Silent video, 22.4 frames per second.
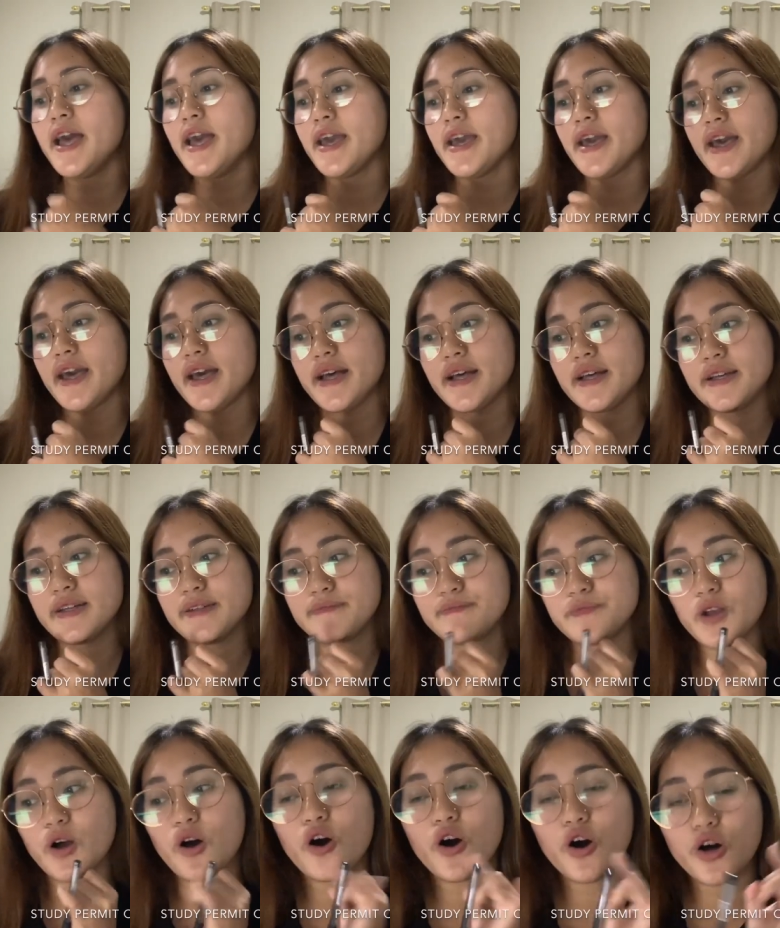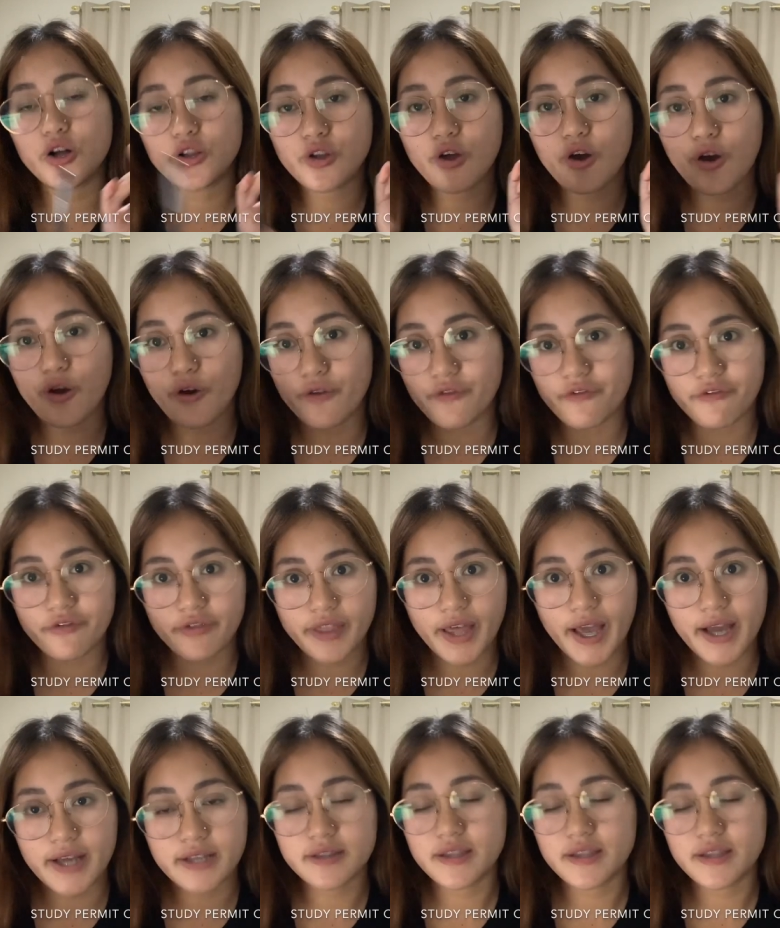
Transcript: and all of that.